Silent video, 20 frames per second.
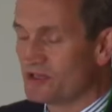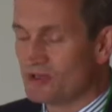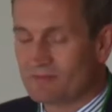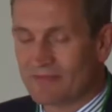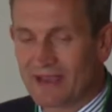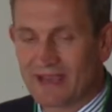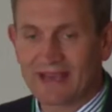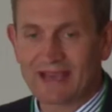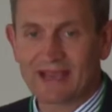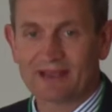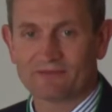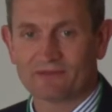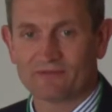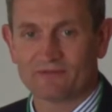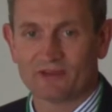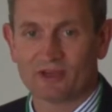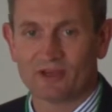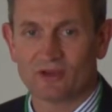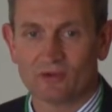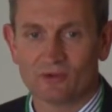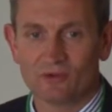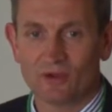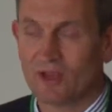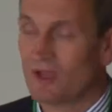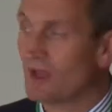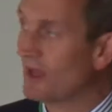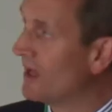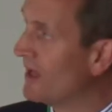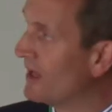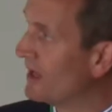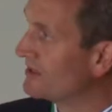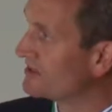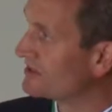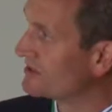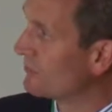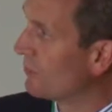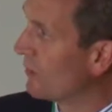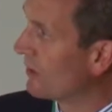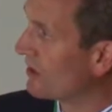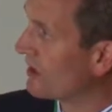And you may have a view as
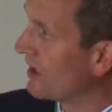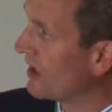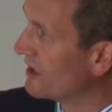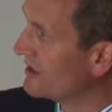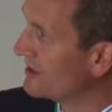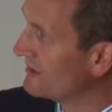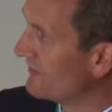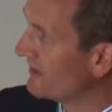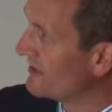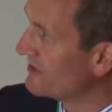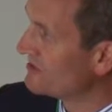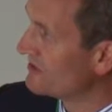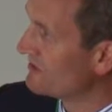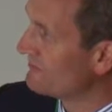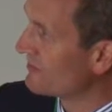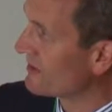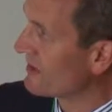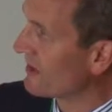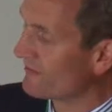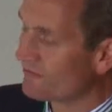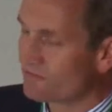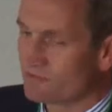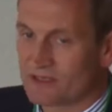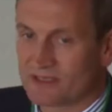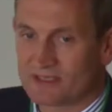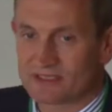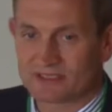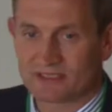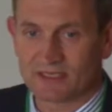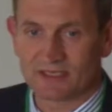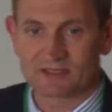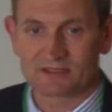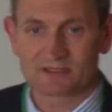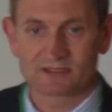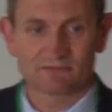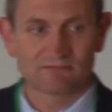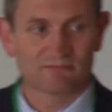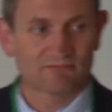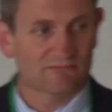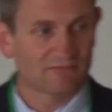to what kind of energy recovery. Is
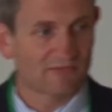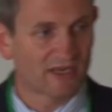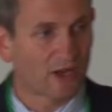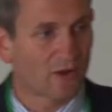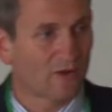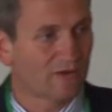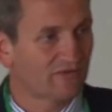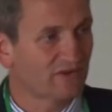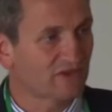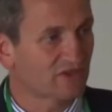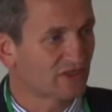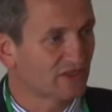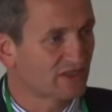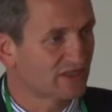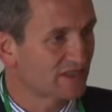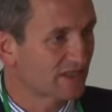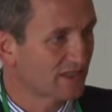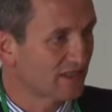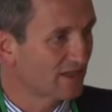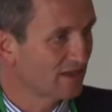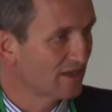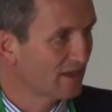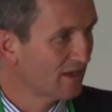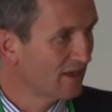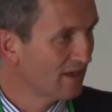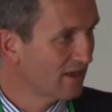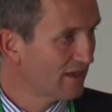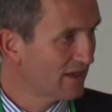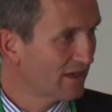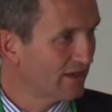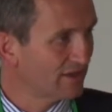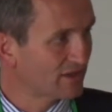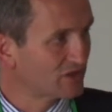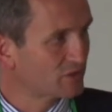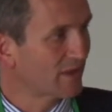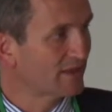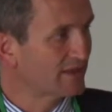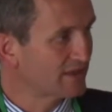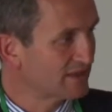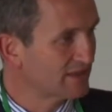it low efficiency in the
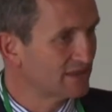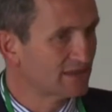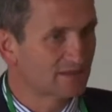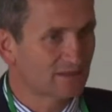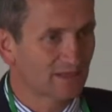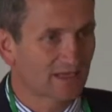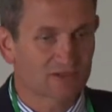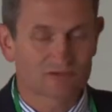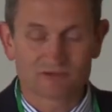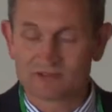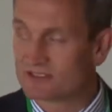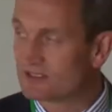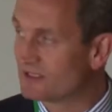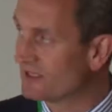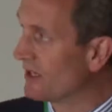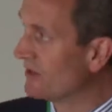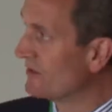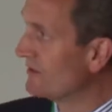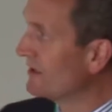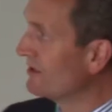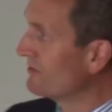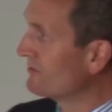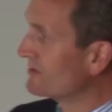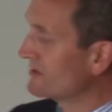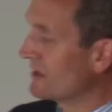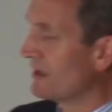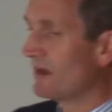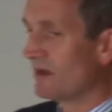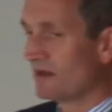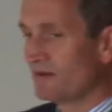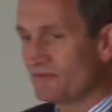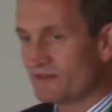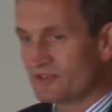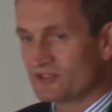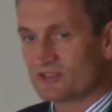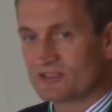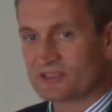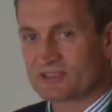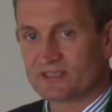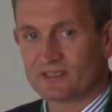20s electricity only, or is it high
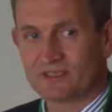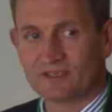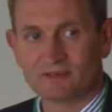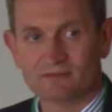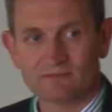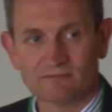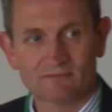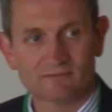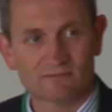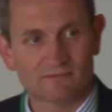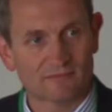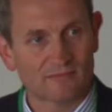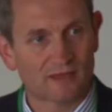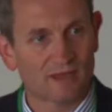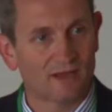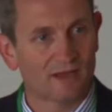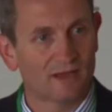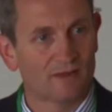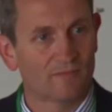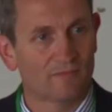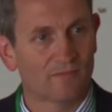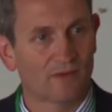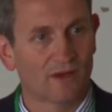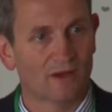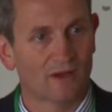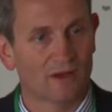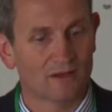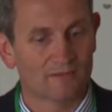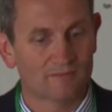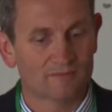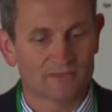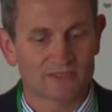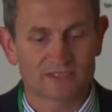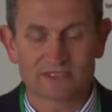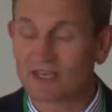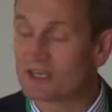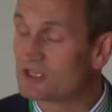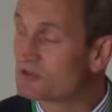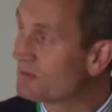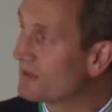efficiency
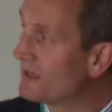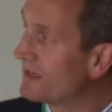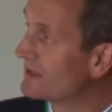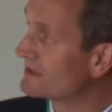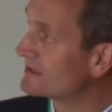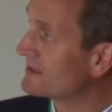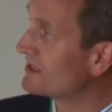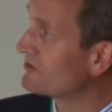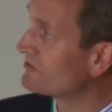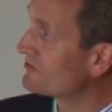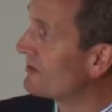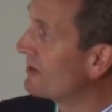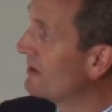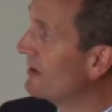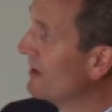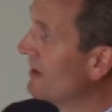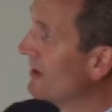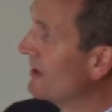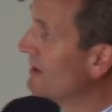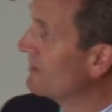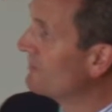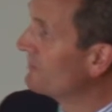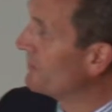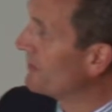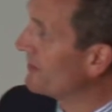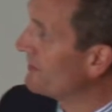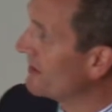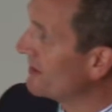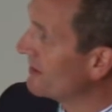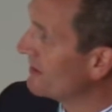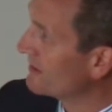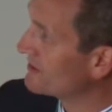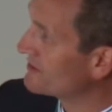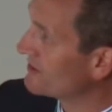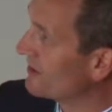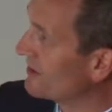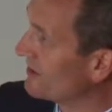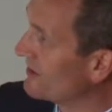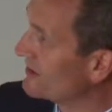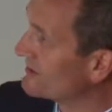CHP, et cetera? But I mean,
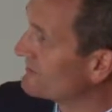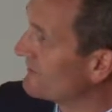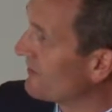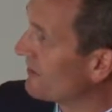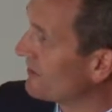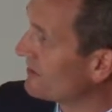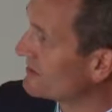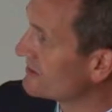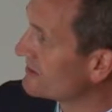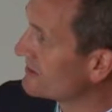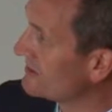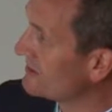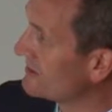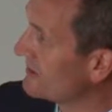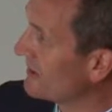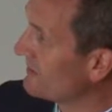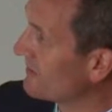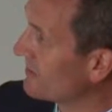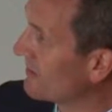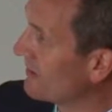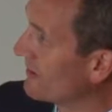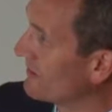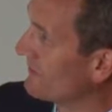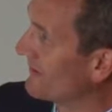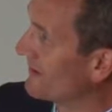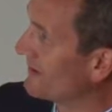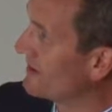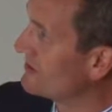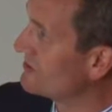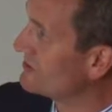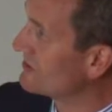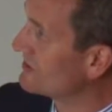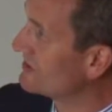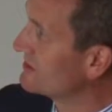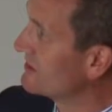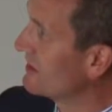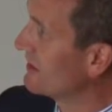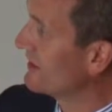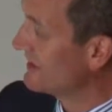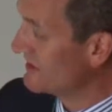certainly as far as Ellen MacArthur Foundation is
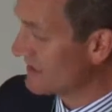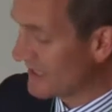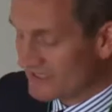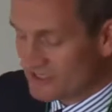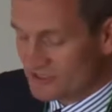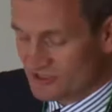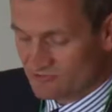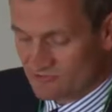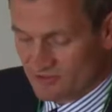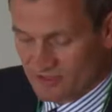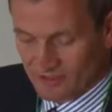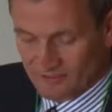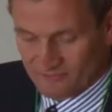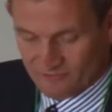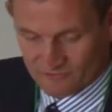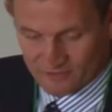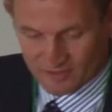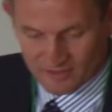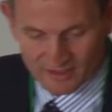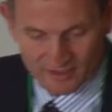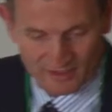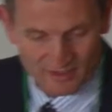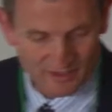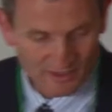concerned, energy recovery